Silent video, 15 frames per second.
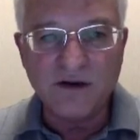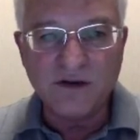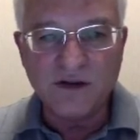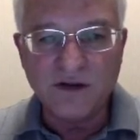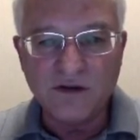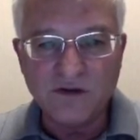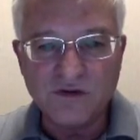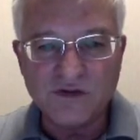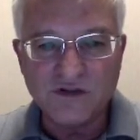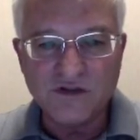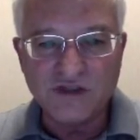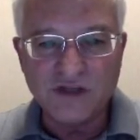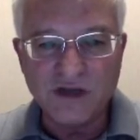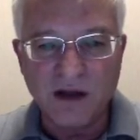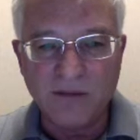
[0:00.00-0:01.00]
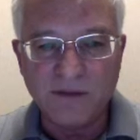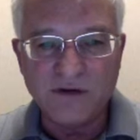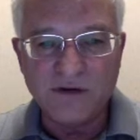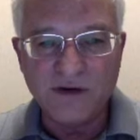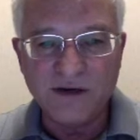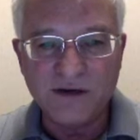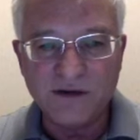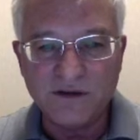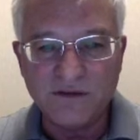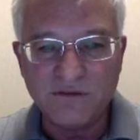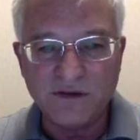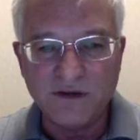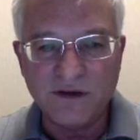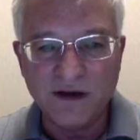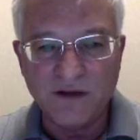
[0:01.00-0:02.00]
You can use your geometry to
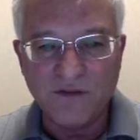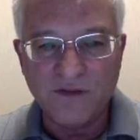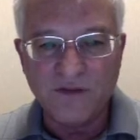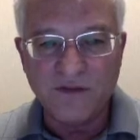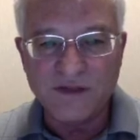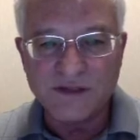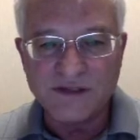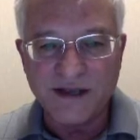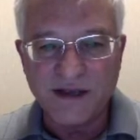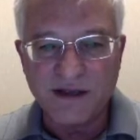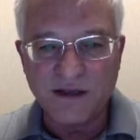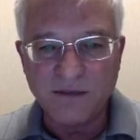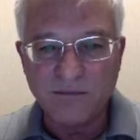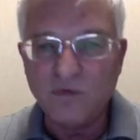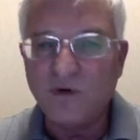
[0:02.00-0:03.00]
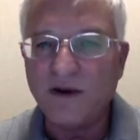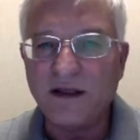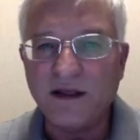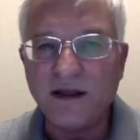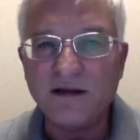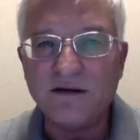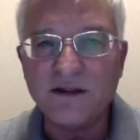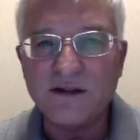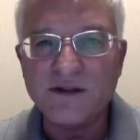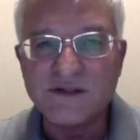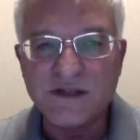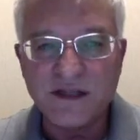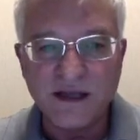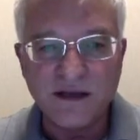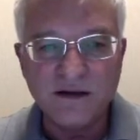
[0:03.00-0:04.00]
figure out that this angle I'm pointing at is
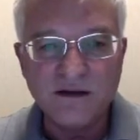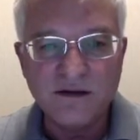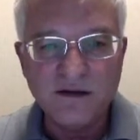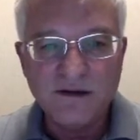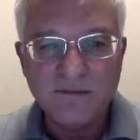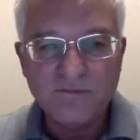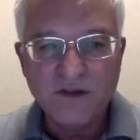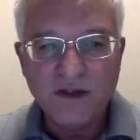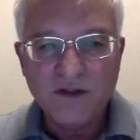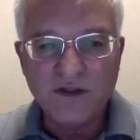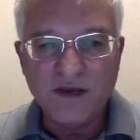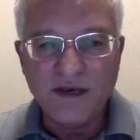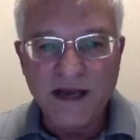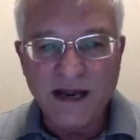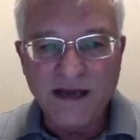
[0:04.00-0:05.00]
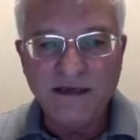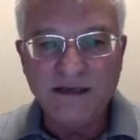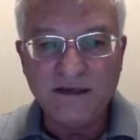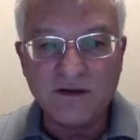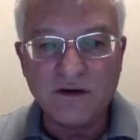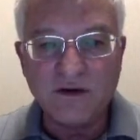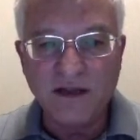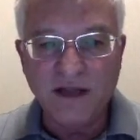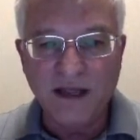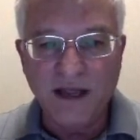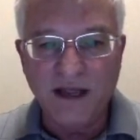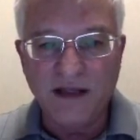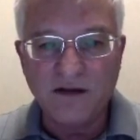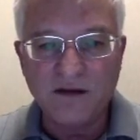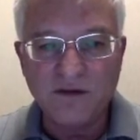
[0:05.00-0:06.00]
theta. The 90-degree
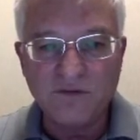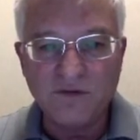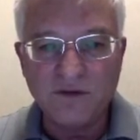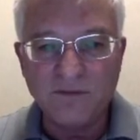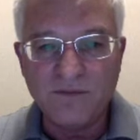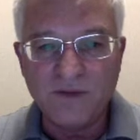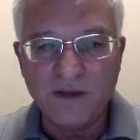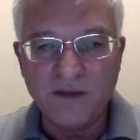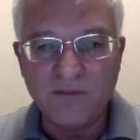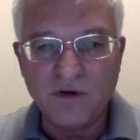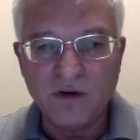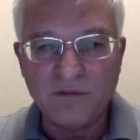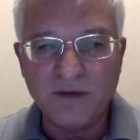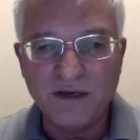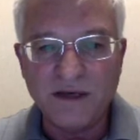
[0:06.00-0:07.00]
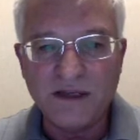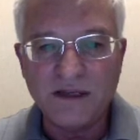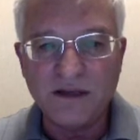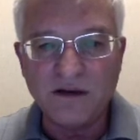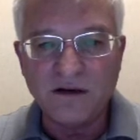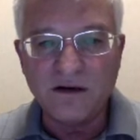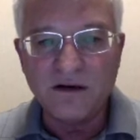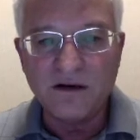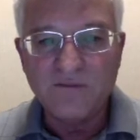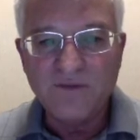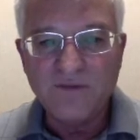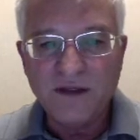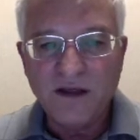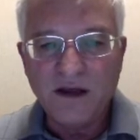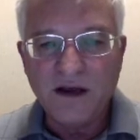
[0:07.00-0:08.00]
angle from the perpendicular,
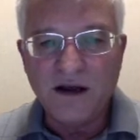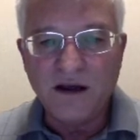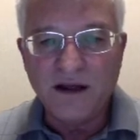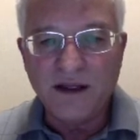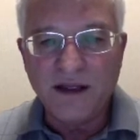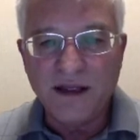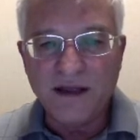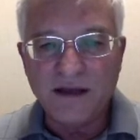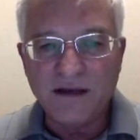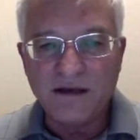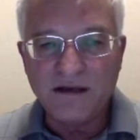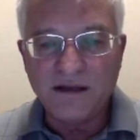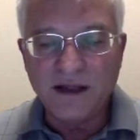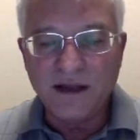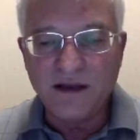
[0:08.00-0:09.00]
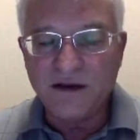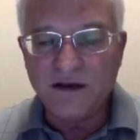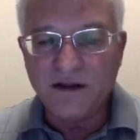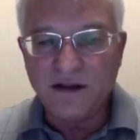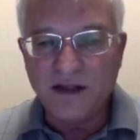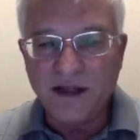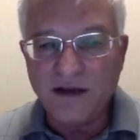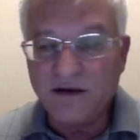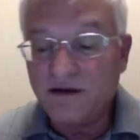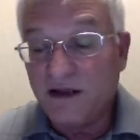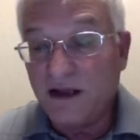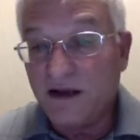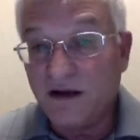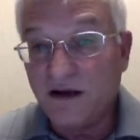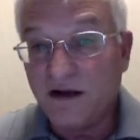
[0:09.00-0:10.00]
and
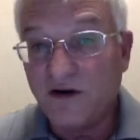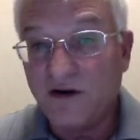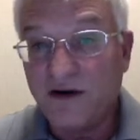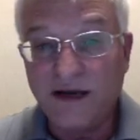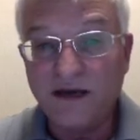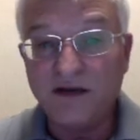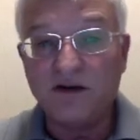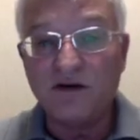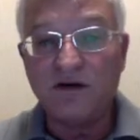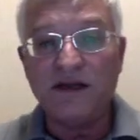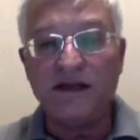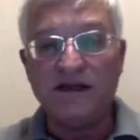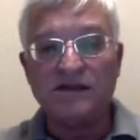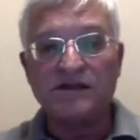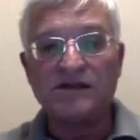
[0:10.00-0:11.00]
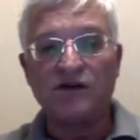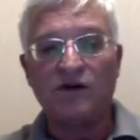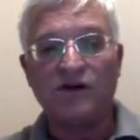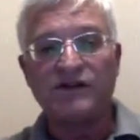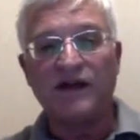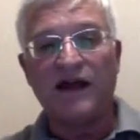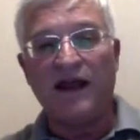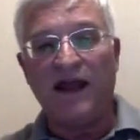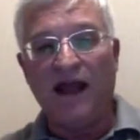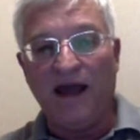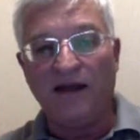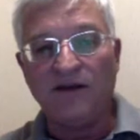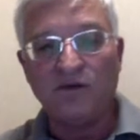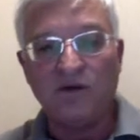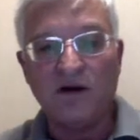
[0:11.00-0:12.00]
180 degrees. So it's got to
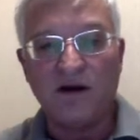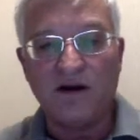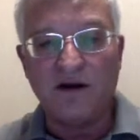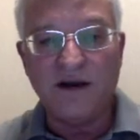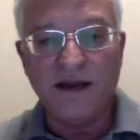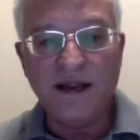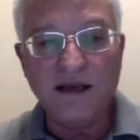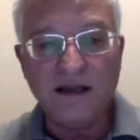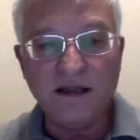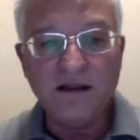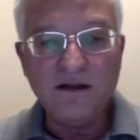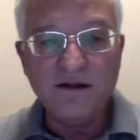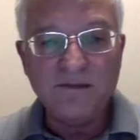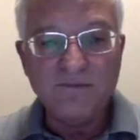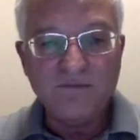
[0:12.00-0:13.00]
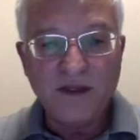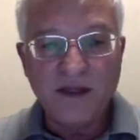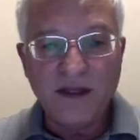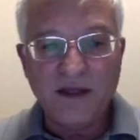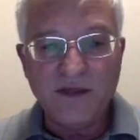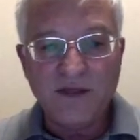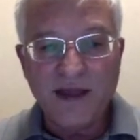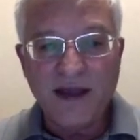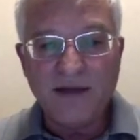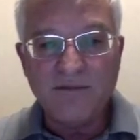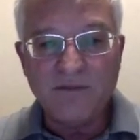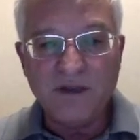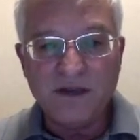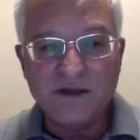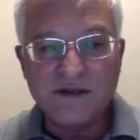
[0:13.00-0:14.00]
add to 180, and that
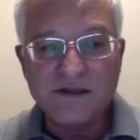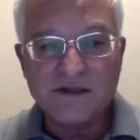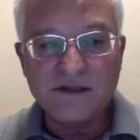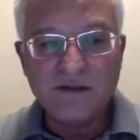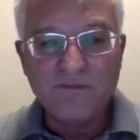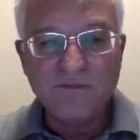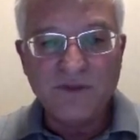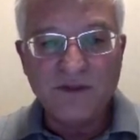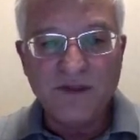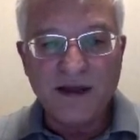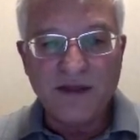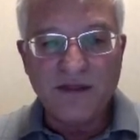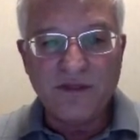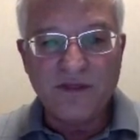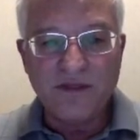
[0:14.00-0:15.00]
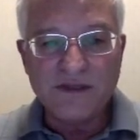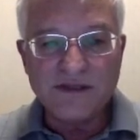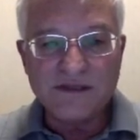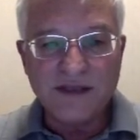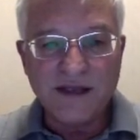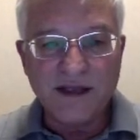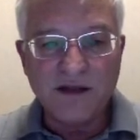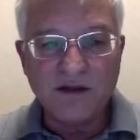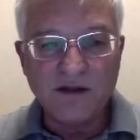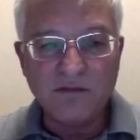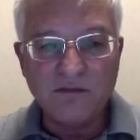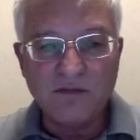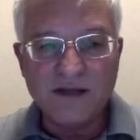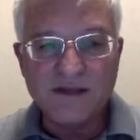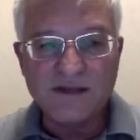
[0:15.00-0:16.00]
means that this angle
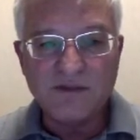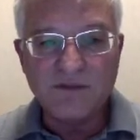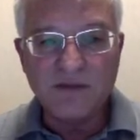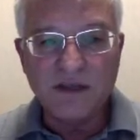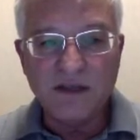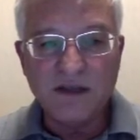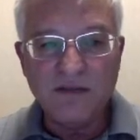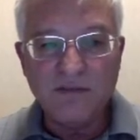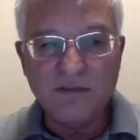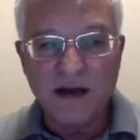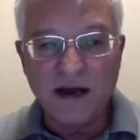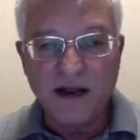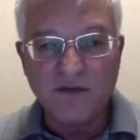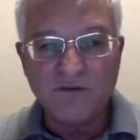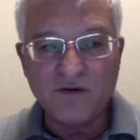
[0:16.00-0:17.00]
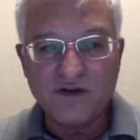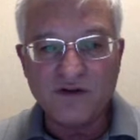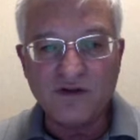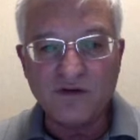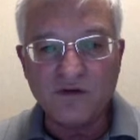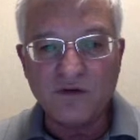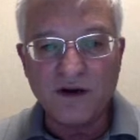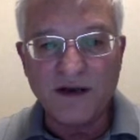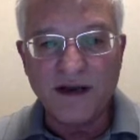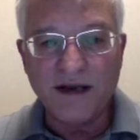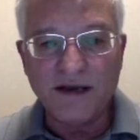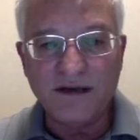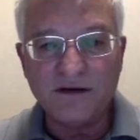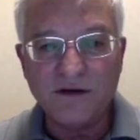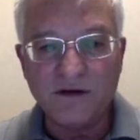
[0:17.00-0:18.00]
must be pi over 2, or
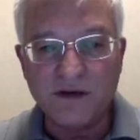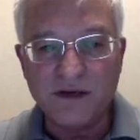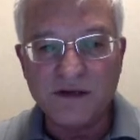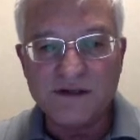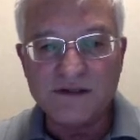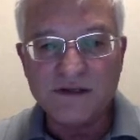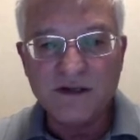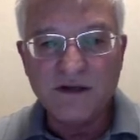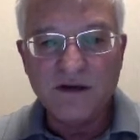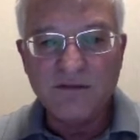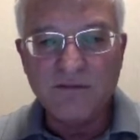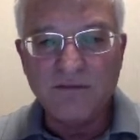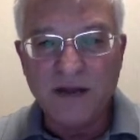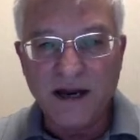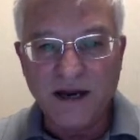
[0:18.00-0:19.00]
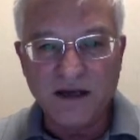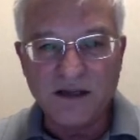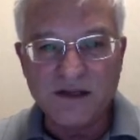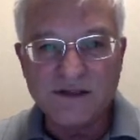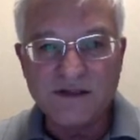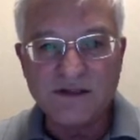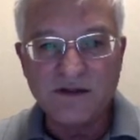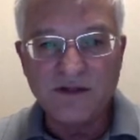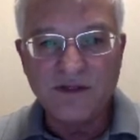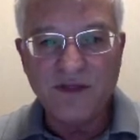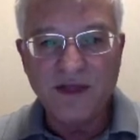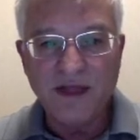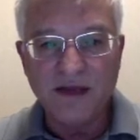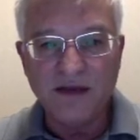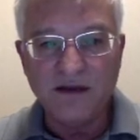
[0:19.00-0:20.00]
90 degrees, minus
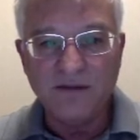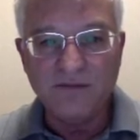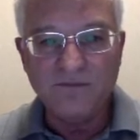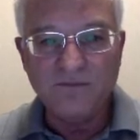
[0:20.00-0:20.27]
theta.